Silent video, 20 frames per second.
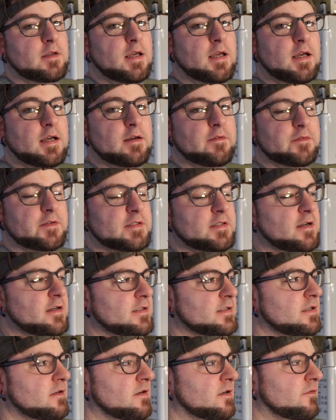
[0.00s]
Yeah, if it
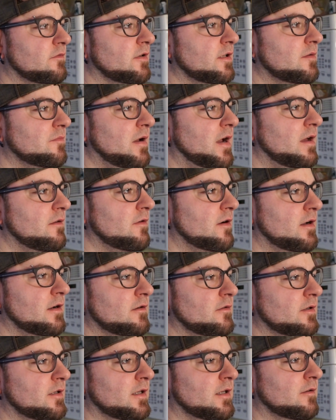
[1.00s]
starts snowing really bad, we're not
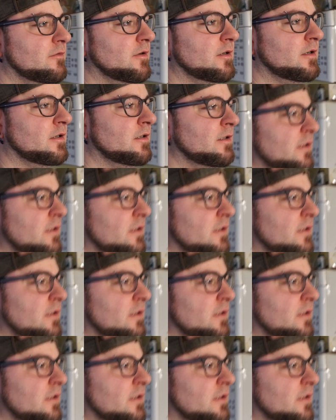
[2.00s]
going anywhere.